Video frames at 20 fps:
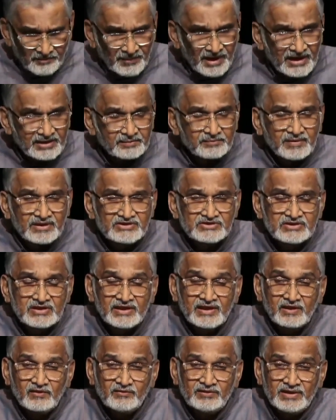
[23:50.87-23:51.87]
Mahatmaji
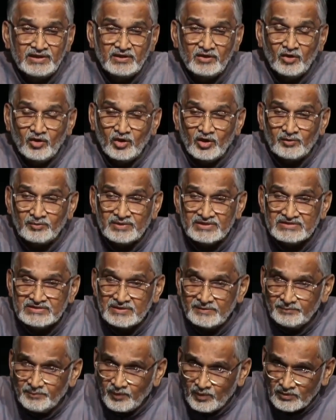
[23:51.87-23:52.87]
gave enormous
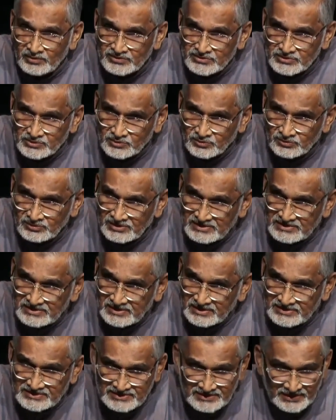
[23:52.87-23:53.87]
importance to this
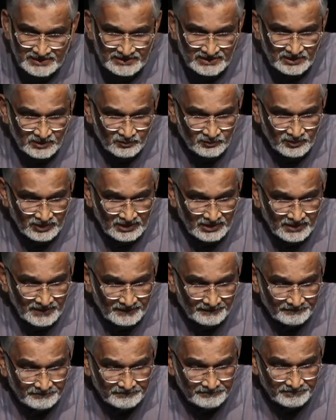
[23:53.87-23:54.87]
constructive
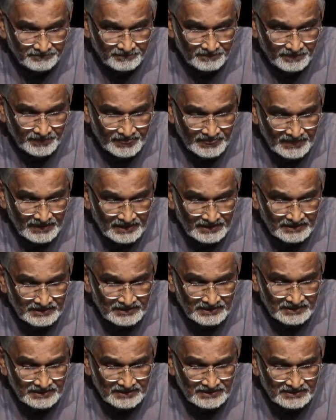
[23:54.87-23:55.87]
work.
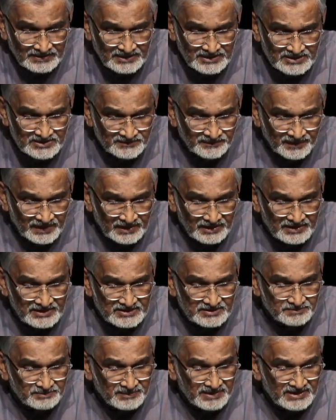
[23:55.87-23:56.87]
These were
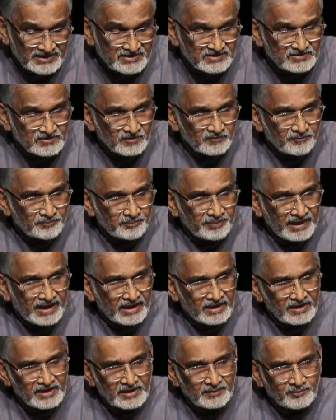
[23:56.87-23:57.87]
his means of
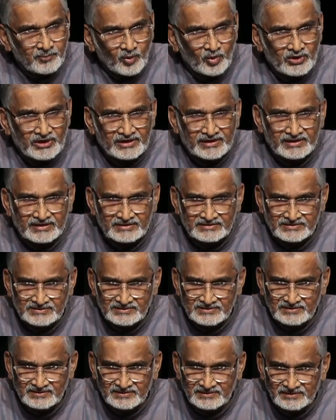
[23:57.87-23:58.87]
parallel
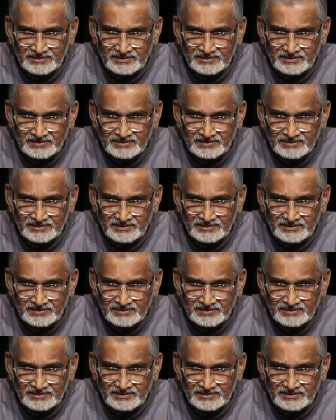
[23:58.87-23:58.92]
politics.